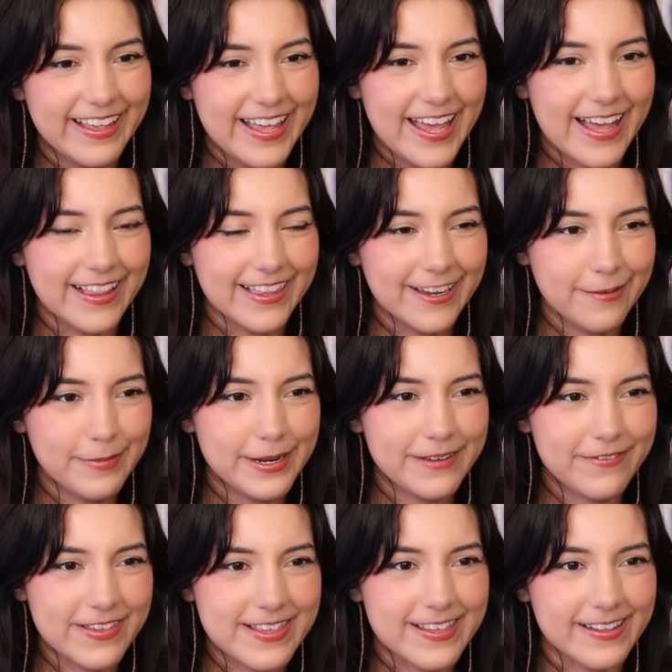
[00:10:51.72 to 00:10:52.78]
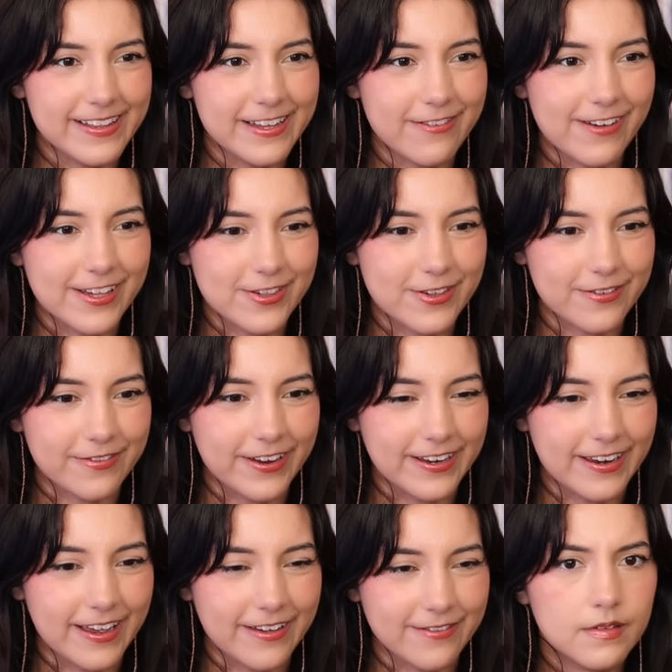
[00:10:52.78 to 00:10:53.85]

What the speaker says: A little bit of a silly question right now.